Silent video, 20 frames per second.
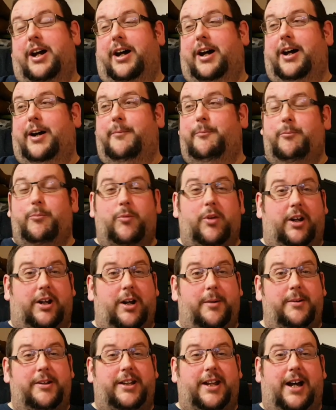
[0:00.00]
are
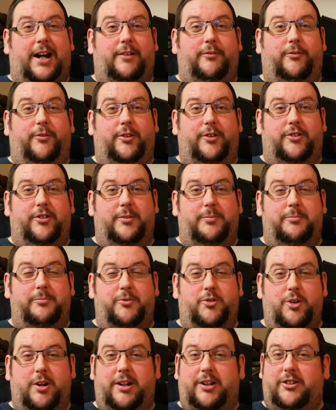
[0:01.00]
coming down for
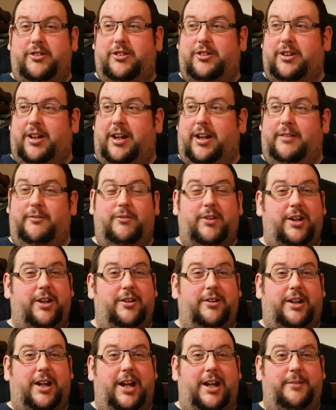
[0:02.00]
some drinks and
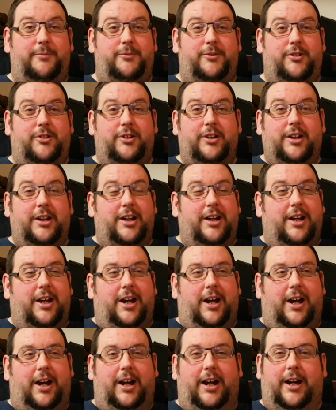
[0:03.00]
video games
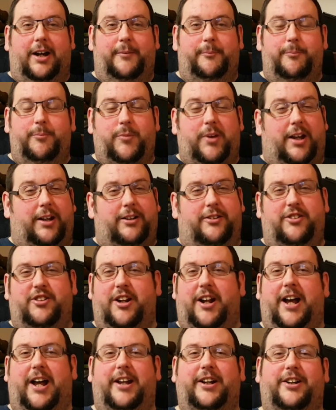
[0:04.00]
and
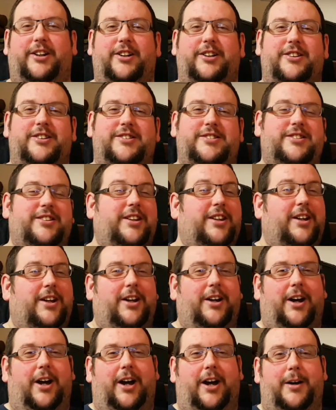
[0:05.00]
shenanigans.
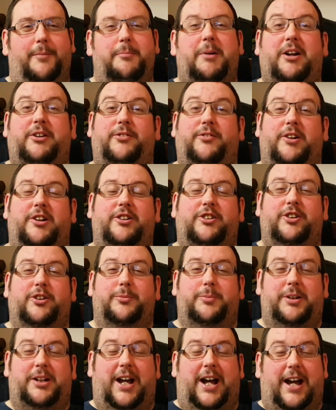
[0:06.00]
Much fun
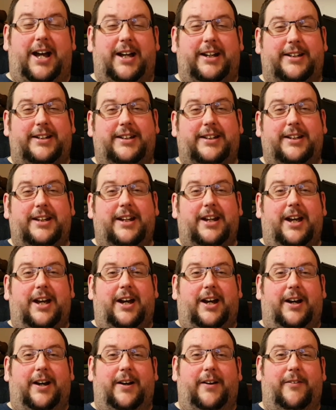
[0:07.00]
shall be had.
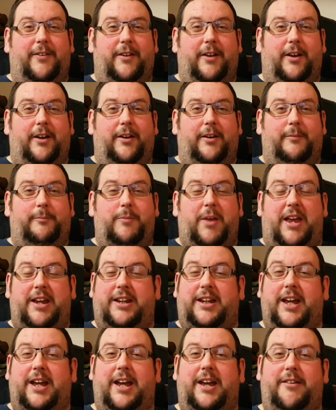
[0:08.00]
The
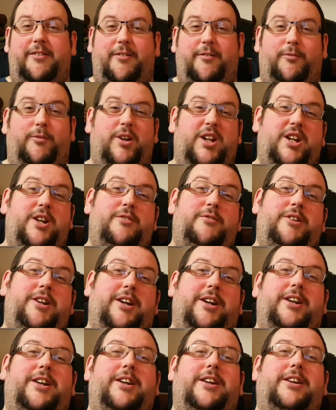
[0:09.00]
aka the
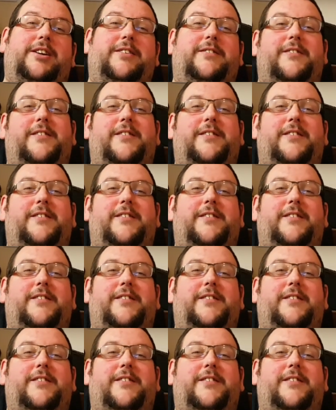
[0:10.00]
reunion.